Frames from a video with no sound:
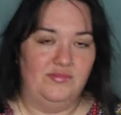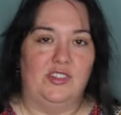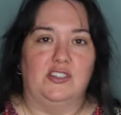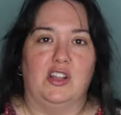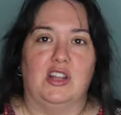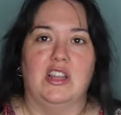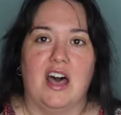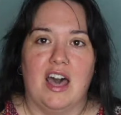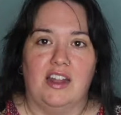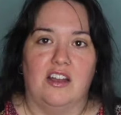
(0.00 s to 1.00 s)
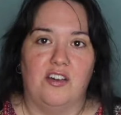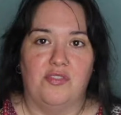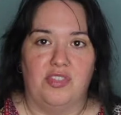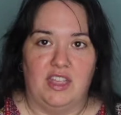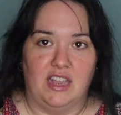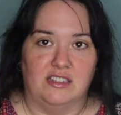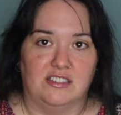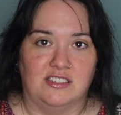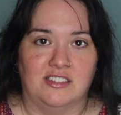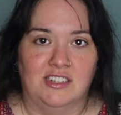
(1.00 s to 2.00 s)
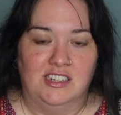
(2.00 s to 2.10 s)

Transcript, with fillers: there's a lot of things